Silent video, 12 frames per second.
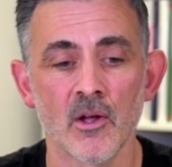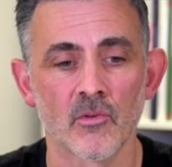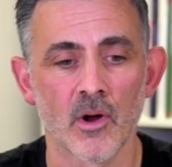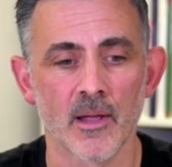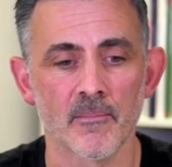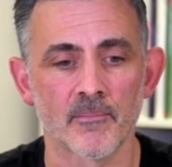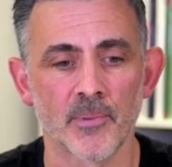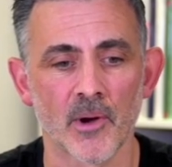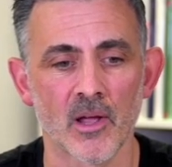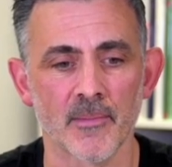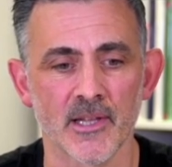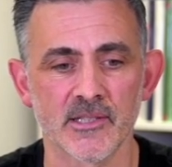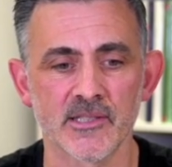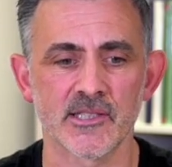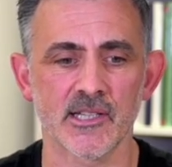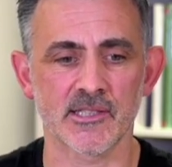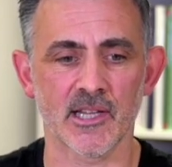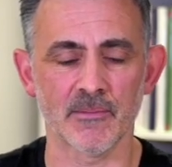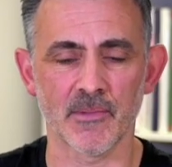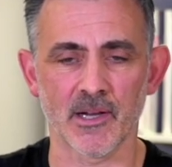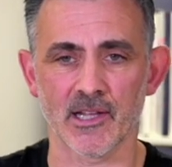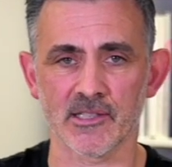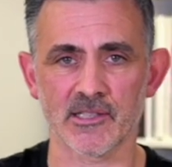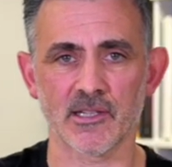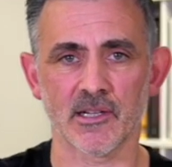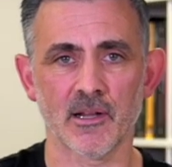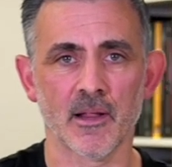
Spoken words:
Right, blimey, 16 minutes.